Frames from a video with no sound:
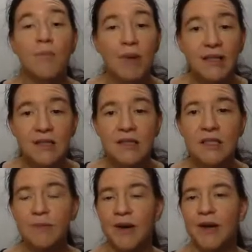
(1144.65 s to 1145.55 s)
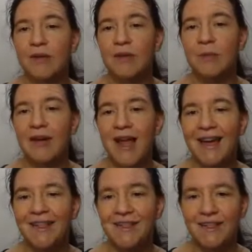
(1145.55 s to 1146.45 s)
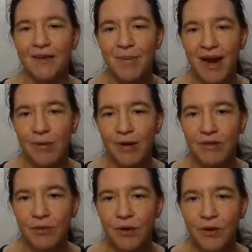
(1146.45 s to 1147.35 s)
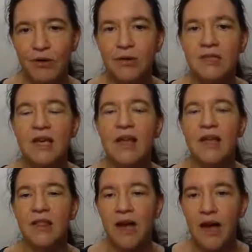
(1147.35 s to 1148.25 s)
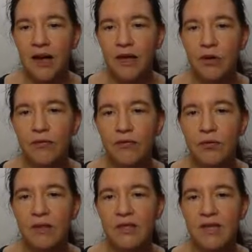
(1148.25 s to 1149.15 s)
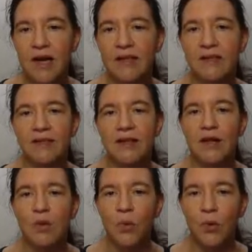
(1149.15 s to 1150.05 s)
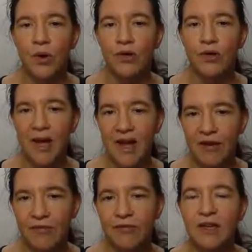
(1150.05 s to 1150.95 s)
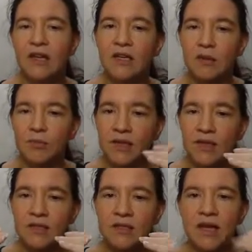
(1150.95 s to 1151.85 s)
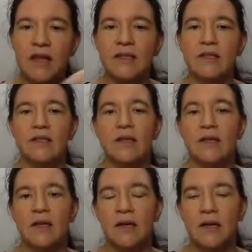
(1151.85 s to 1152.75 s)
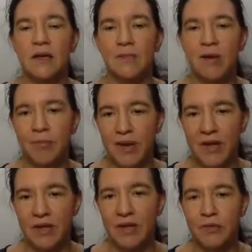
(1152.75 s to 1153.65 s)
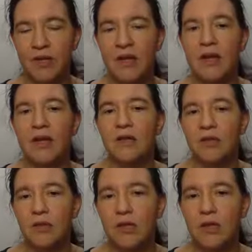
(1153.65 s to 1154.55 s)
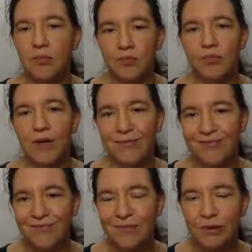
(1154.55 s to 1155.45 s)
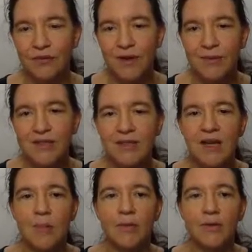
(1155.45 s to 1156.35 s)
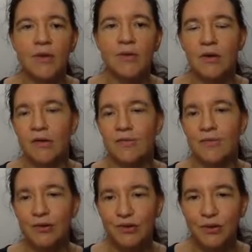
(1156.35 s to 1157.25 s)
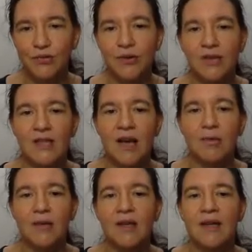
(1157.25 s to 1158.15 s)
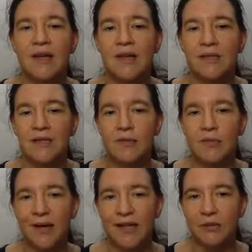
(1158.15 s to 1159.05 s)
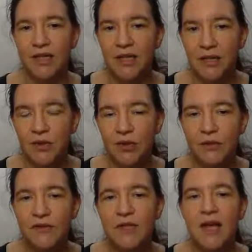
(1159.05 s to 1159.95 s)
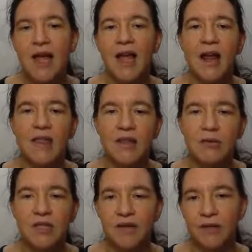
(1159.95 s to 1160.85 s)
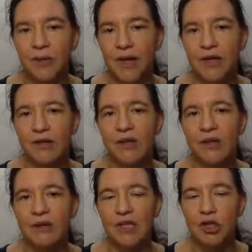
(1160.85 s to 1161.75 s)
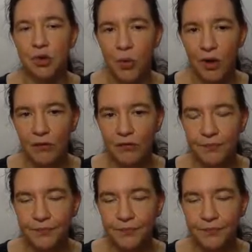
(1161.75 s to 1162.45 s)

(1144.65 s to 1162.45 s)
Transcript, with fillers: But since people liked uh, pairing-based protocols, there are now a few designs where you have an intermediate size um, embedding degree. So the, well, most famous example or most useful example is the Barreto-Naehrig curves, and those have embedding degree 12.